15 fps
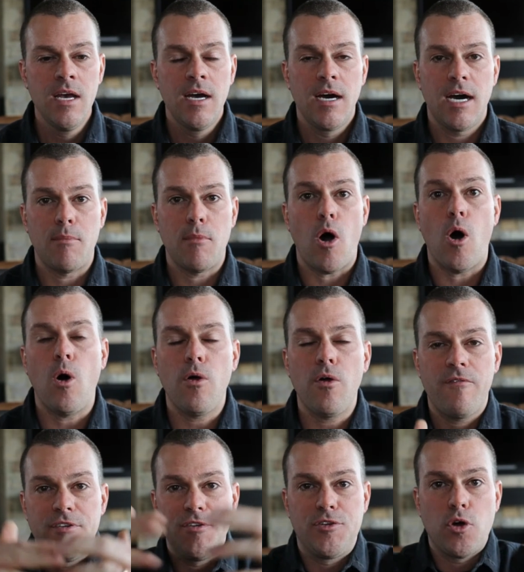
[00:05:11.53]
all
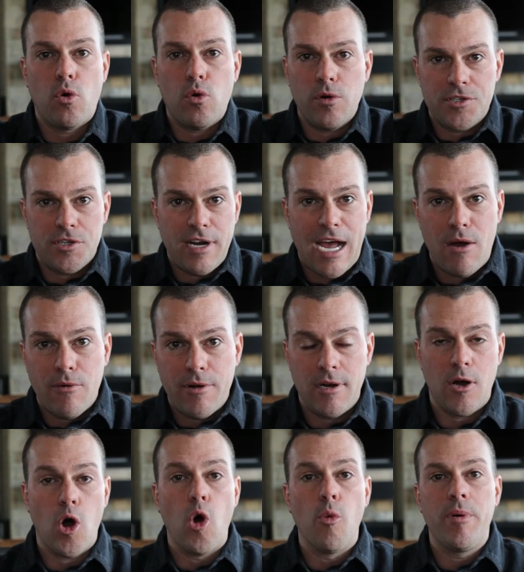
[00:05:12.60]
of the doors are now going
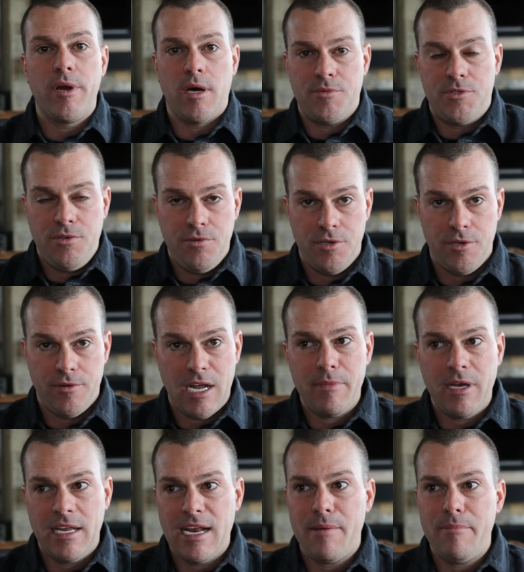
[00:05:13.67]
to open up to you. And
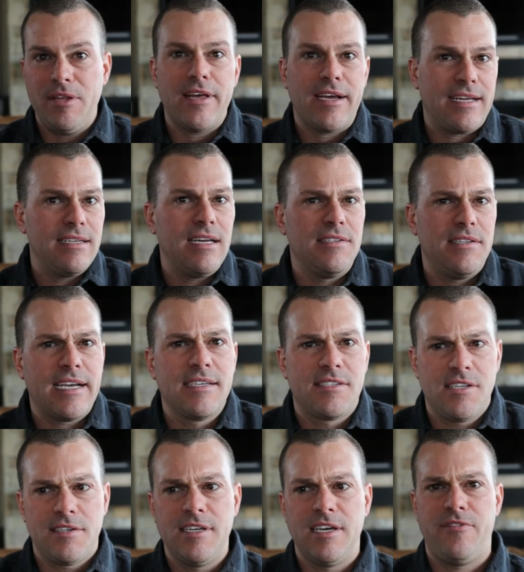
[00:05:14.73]
I mean like a
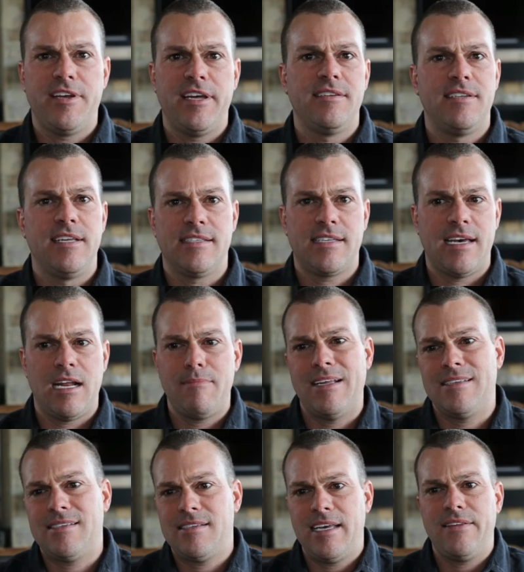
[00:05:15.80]
significant discount. I'm
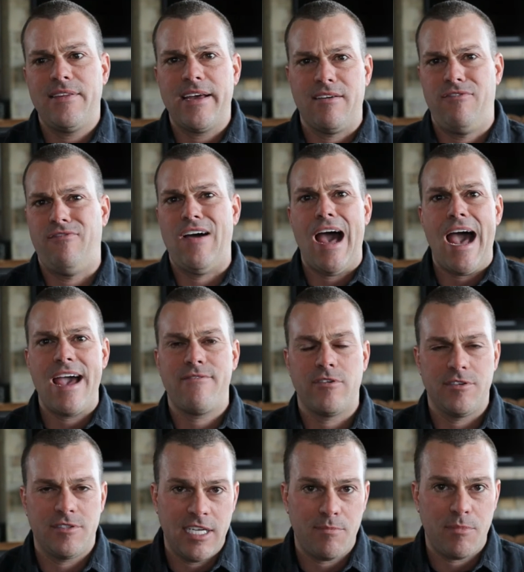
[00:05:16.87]
not saying like a 5 or
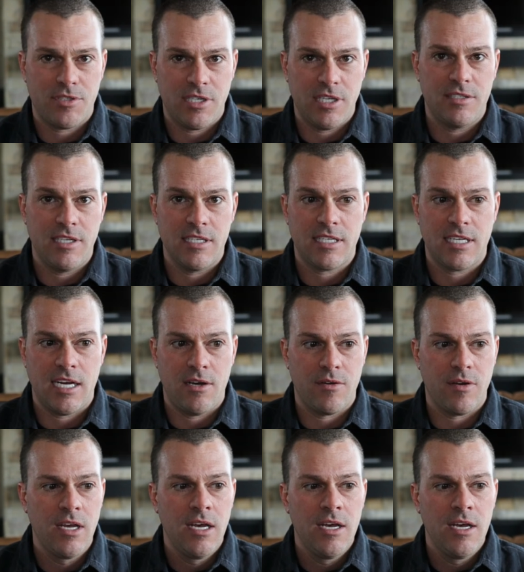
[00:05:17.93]
10% discount.